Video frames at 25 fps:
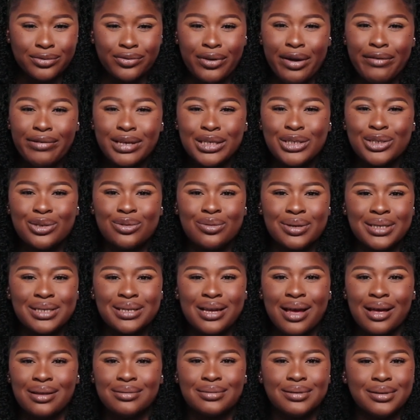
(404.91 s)
Very
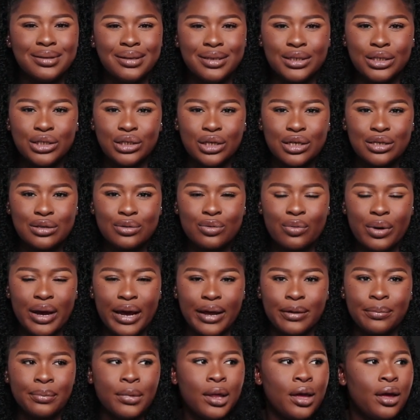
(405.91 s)
sweet and delicious
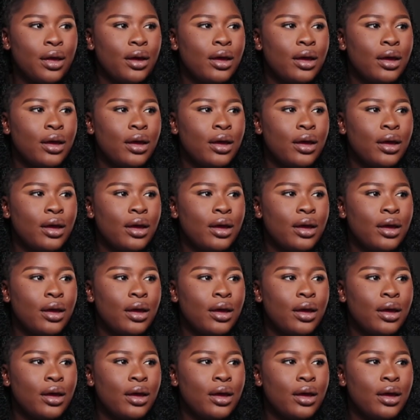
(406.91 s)
wine.